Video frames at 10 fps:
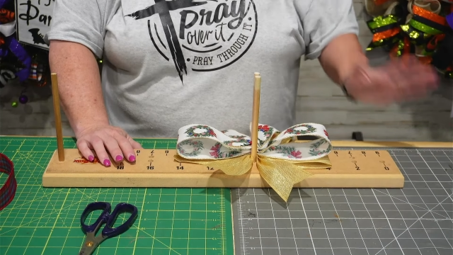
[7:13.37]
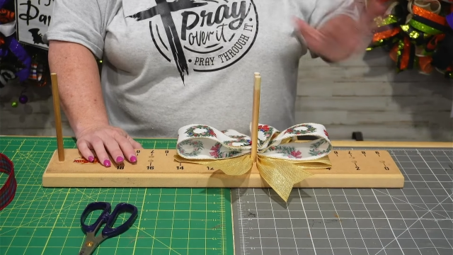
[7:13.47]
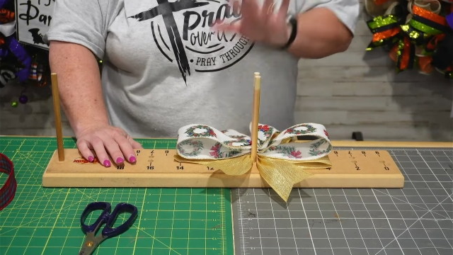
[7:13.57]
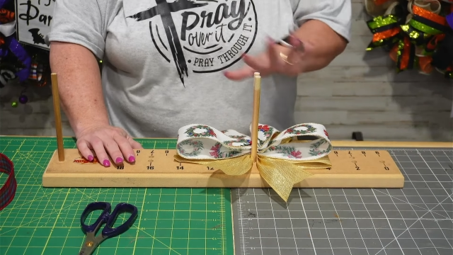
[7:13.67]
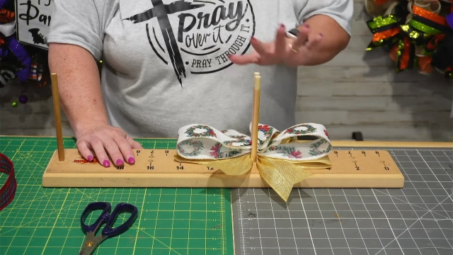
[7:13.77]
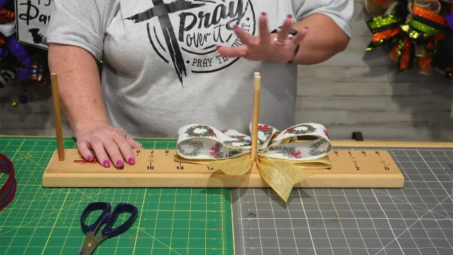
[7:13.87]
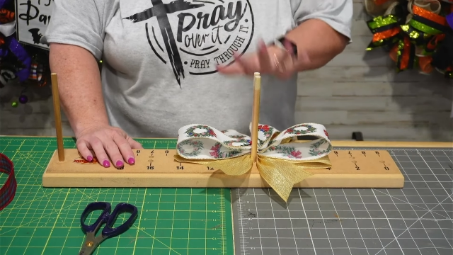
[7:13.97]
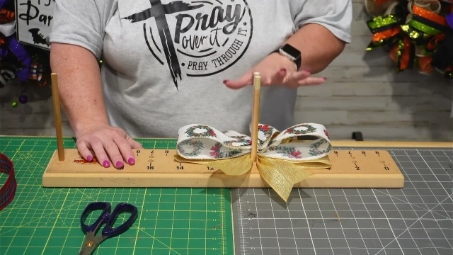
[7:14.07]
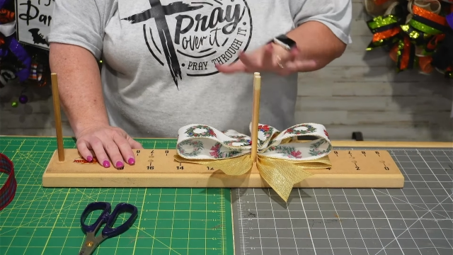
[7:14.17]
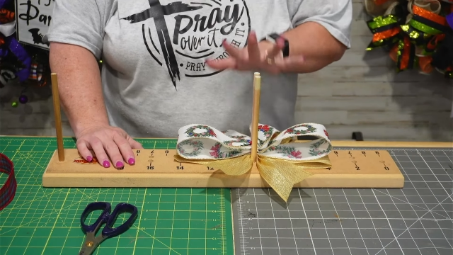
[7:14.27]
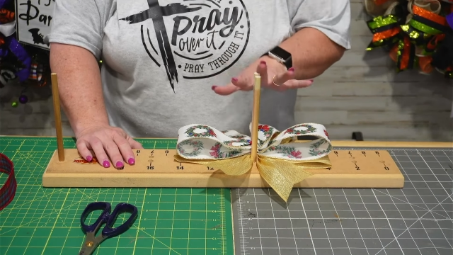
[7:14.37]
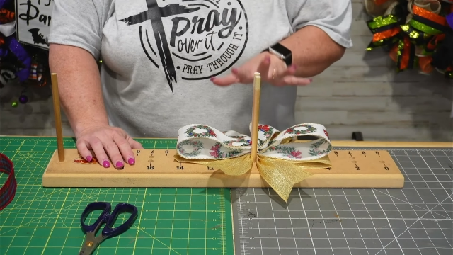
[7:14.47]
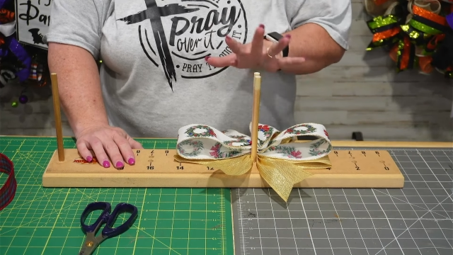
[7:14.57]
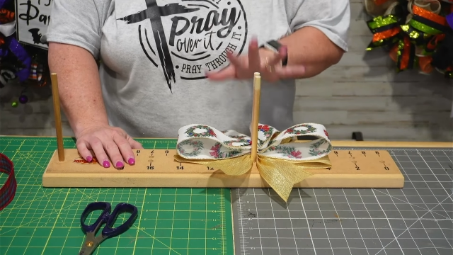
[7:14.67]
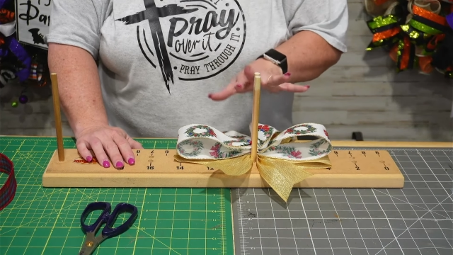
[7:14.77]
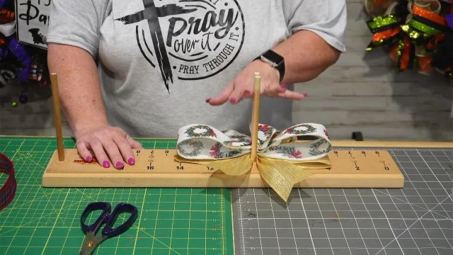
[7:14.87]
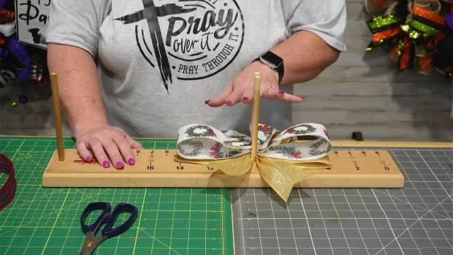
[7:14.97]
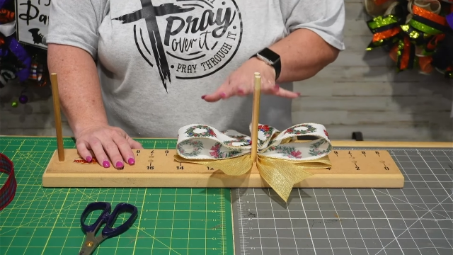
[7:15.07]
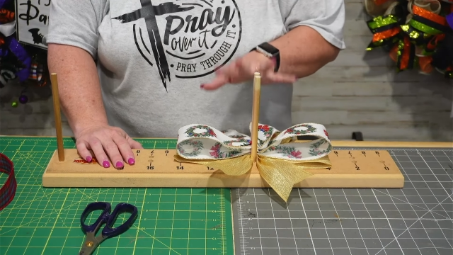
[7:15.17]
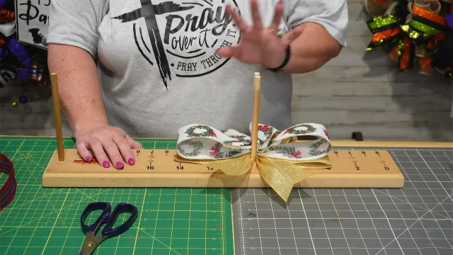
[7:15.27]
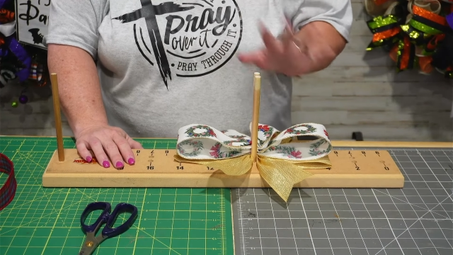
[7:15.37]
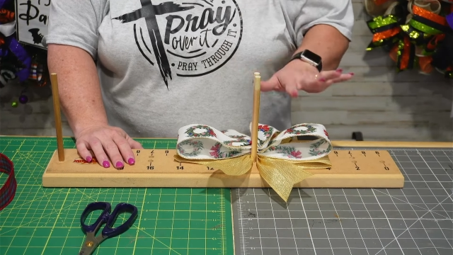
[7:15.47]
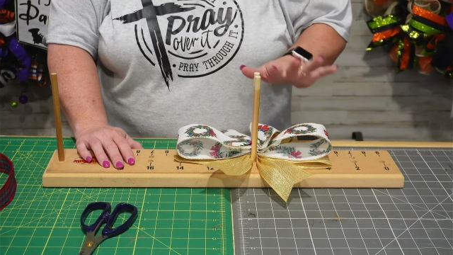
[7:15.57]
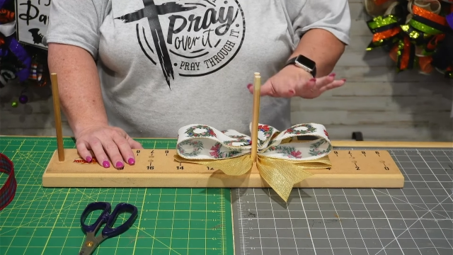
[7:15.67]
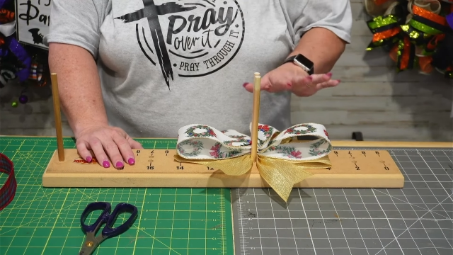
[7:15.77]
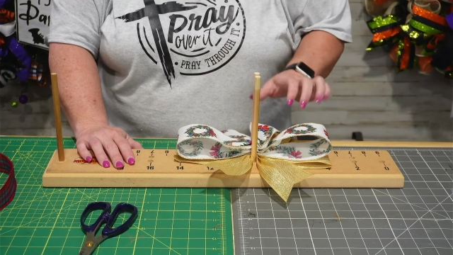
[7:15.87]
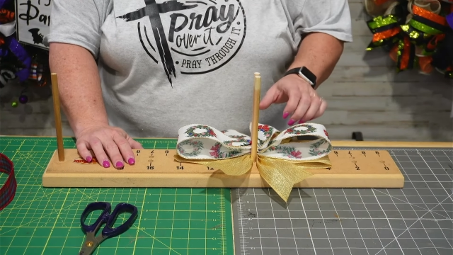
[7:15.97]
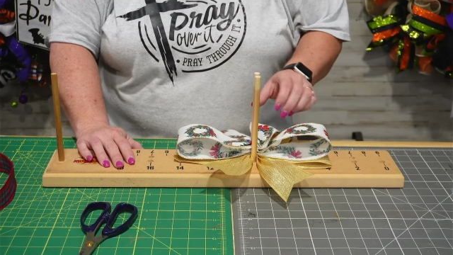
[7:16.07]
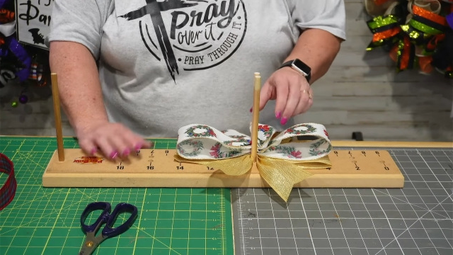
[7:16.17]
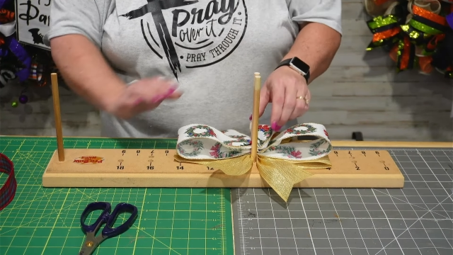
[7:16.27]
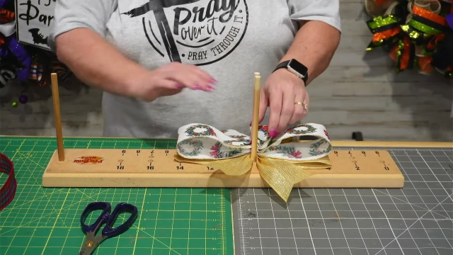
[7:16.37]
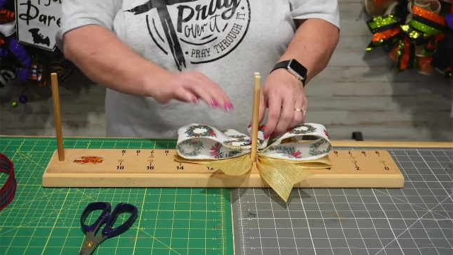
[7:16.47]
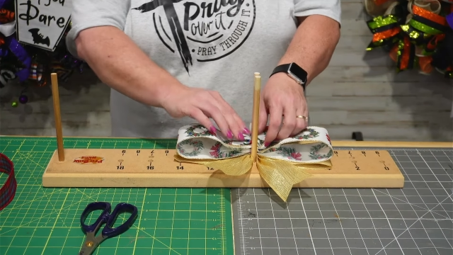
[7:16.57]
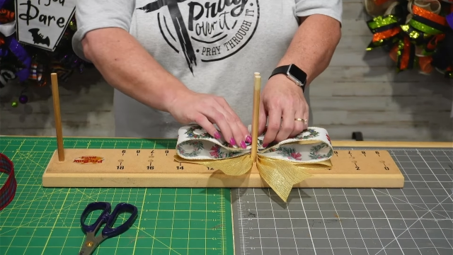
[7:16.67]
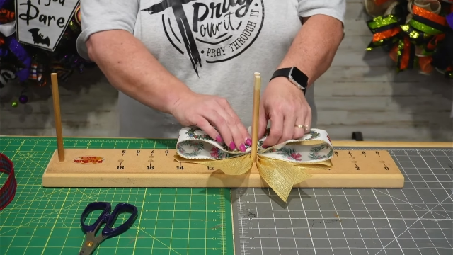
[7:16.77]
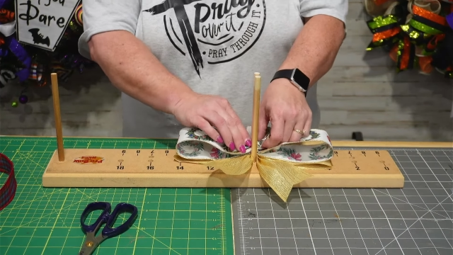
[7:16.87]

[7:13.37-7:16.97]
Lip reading: No face is visible, so there are no lips to read.